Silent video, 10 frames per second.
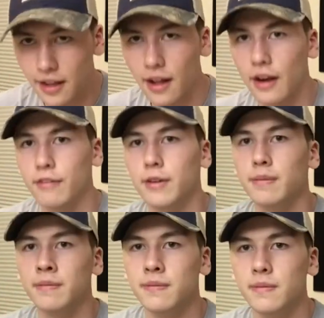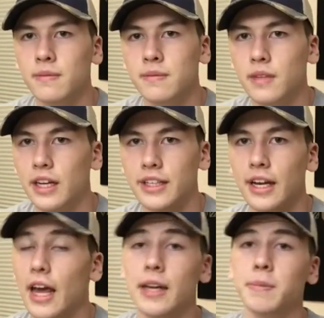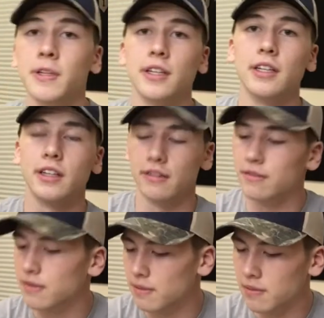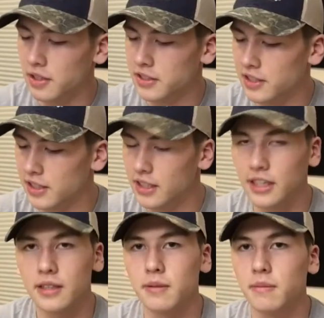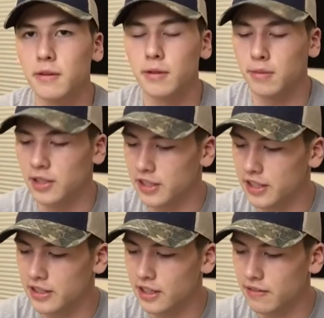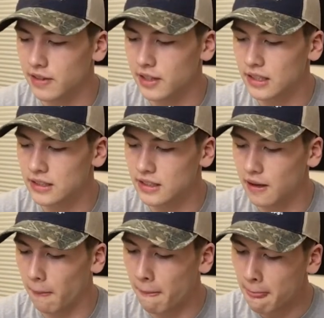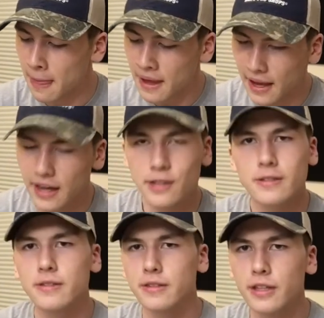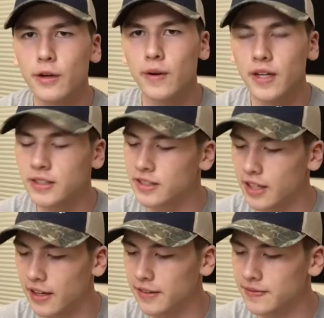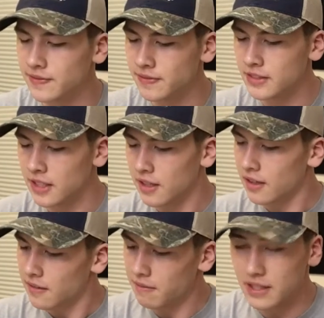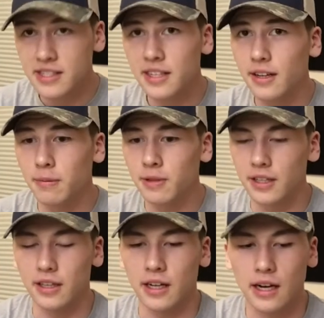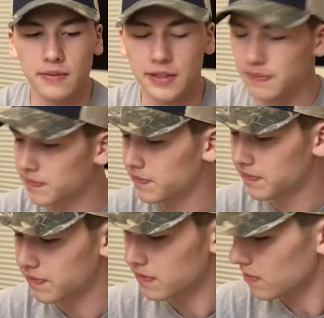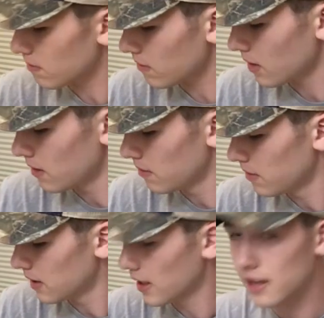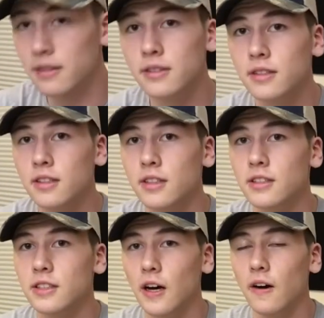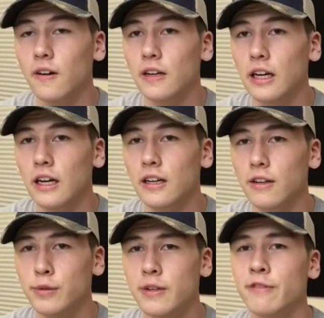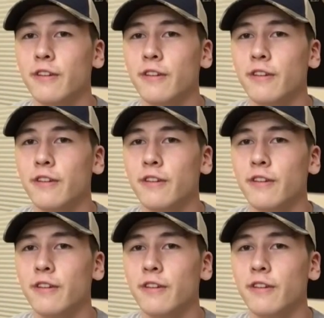a lot of them, like in any period of military like memorabilia type thing. So it is newer, so but it's still pretty uncommon. But yeah, so it was pretty